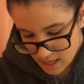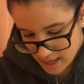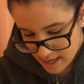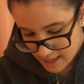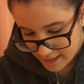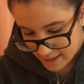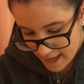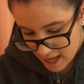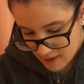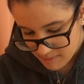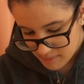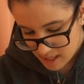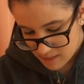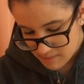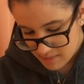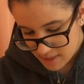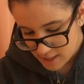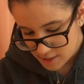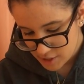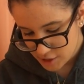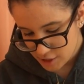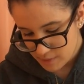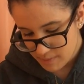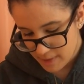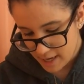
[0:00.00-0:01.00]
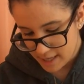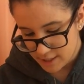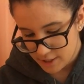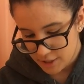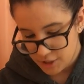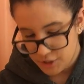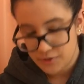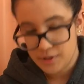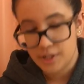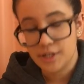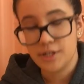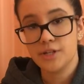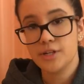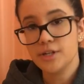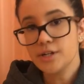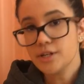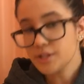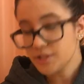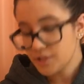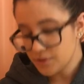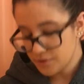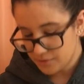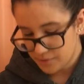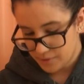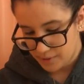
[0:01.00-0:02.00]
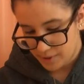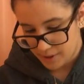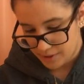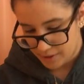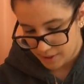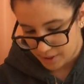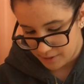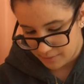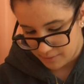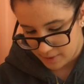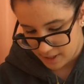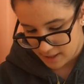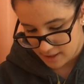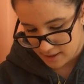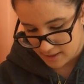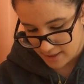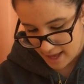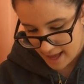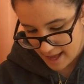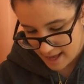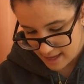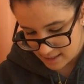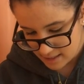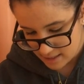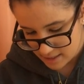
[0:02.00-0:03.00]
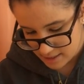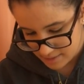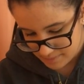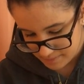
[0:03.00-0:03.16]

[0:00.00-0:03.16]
It can be administered by a student nurse, so we're good with that.